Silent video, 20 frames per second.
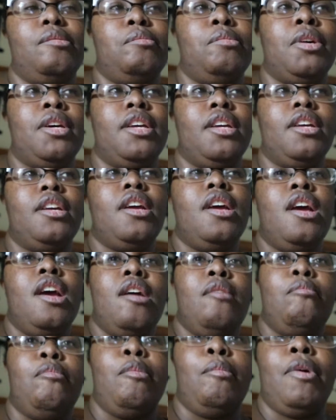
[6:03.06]
but
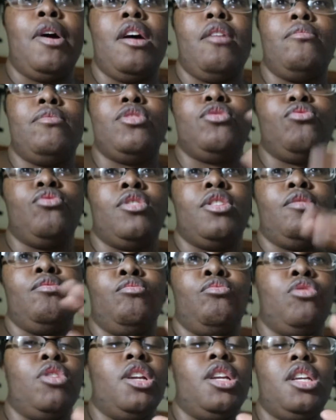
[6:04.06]
my mind was
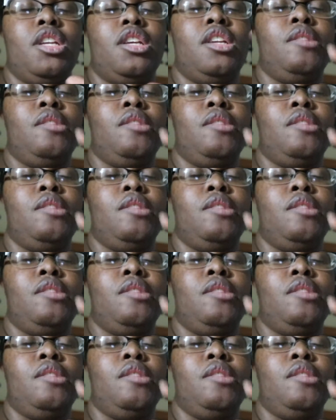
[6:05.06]
running